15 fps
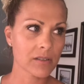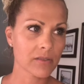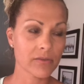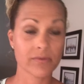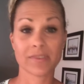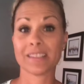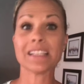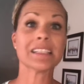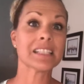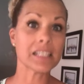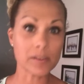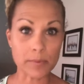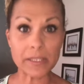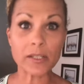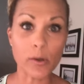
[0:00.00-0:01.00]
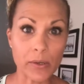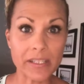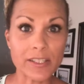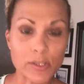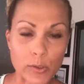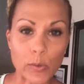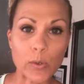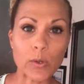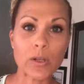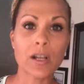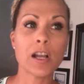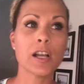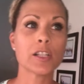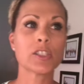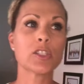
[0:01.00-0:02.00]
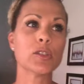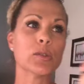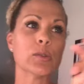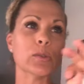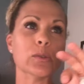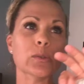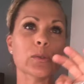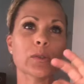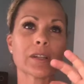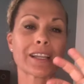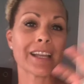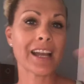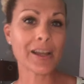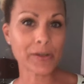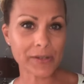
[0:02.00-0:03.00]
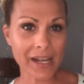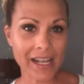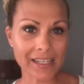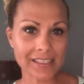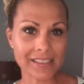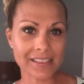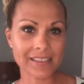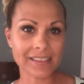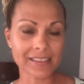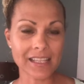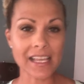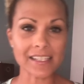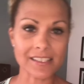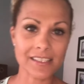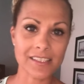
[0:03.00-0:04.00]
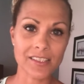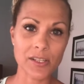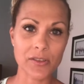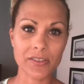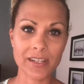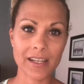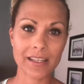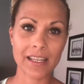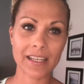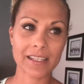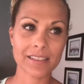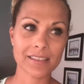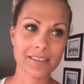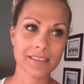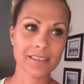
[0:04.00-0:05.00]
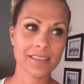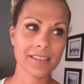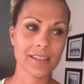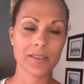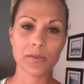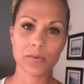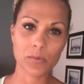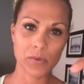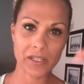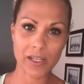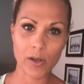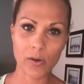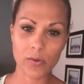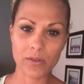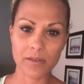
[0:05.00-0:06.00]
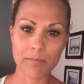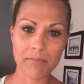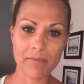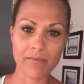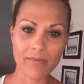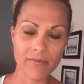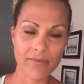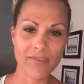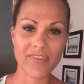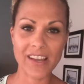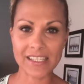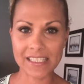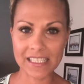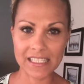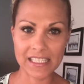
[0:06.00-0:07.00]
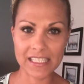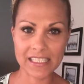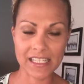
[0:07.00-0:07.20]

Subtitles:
since he's been going to school, to counteract lice. So they're not want to go fest in his